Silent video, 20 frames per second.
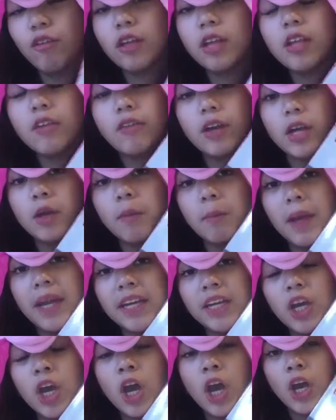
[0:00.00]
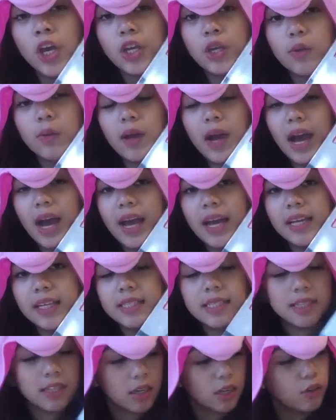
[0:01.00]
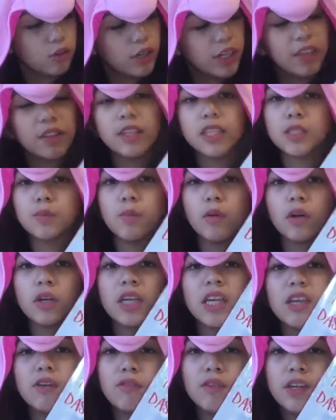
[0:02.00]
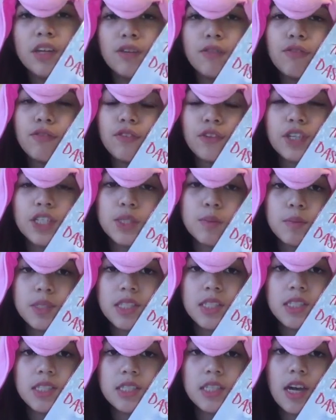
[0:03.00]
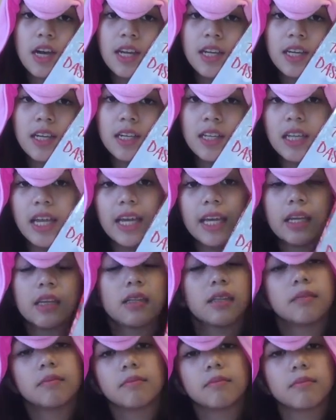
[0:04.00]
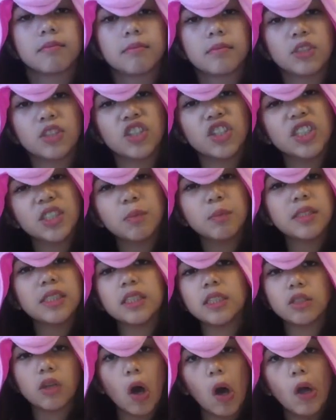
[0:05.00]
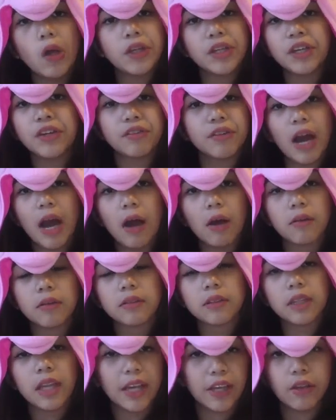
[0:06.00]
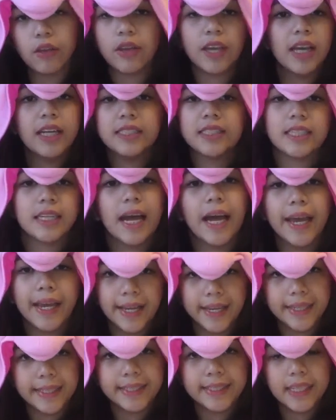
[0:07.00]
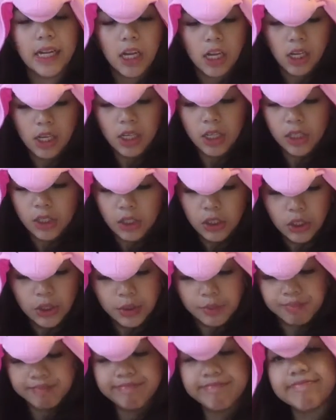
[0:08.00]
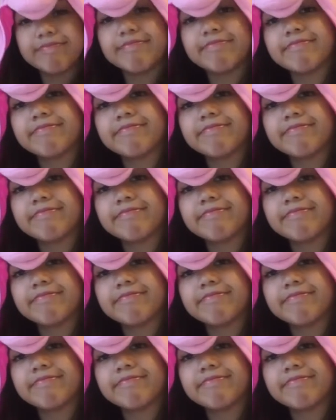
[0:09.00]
really recommend you guys read this book even if Christmas is done. Like, Christmas is all year round. Like, you can't deny it.